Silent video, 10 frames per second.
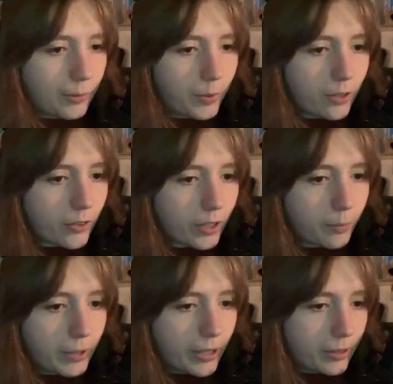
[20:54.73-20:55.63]
We also need a
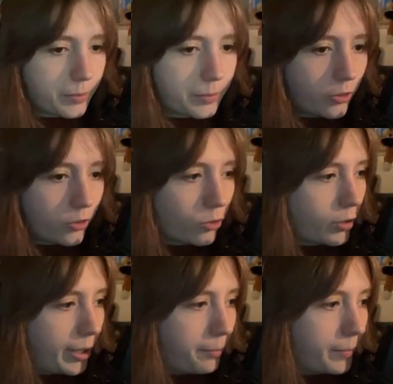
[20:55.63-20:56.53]
better just
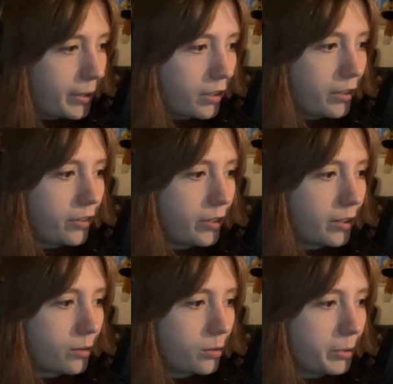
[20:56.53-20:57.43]
trim. Can I get something
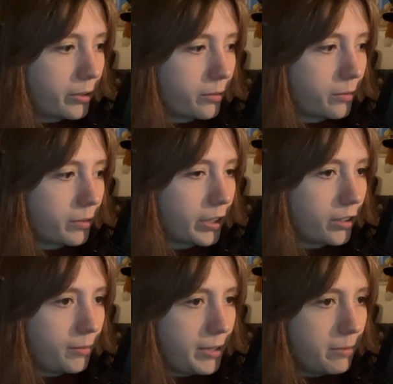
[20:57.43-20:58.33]
a little bit
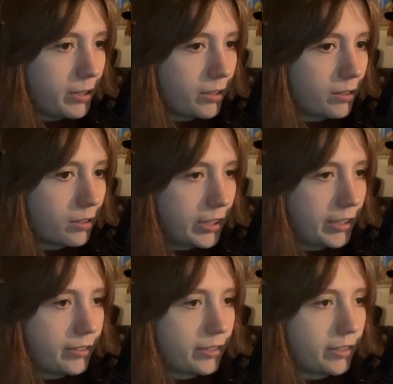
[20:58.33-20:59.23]
greener maybe? Yeah,
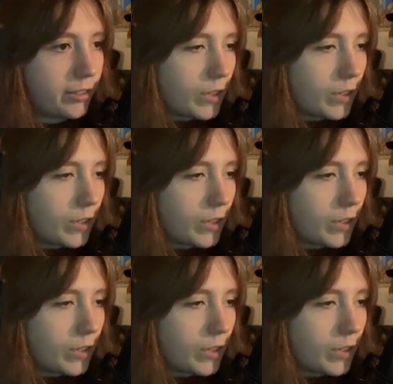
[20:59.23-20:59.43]
that's good.